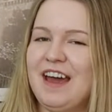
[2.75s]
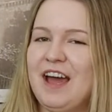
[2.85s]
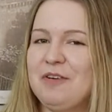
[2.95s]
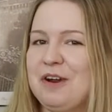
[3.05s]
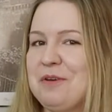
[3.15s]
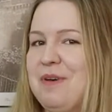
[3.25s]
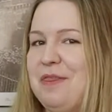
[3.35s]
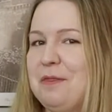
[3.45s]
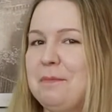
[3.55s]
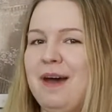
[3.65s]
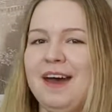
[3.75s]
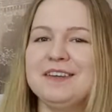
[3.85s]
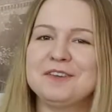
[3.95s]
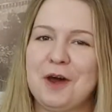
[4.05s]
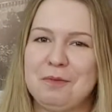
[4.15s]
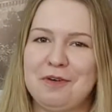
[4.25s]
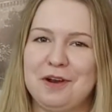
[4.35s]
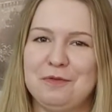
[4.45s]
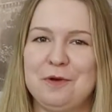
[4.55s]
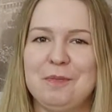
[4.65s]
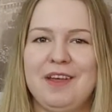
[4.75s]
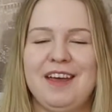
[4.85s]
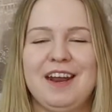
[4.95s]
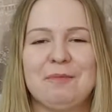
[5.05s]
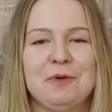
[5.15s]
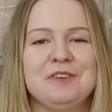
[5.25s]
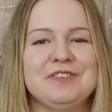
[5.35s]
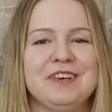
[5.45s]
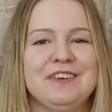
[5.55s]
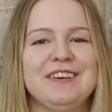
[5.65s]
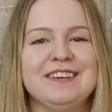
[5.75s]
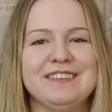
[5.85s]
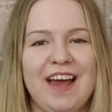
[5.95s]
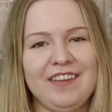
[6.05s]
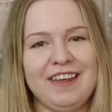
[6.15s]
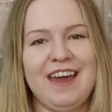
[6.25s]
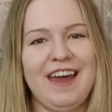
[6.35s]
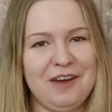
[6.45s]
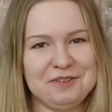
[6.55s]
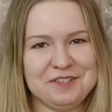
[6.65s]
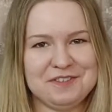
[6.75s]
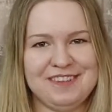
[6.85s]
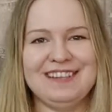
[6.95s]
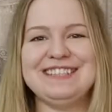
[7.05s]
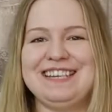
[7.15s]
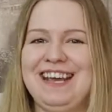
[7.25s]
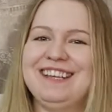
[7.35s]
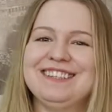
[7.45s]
I recommend the PASS copywriting formula, and I'm going to tell you exactly how to use it today.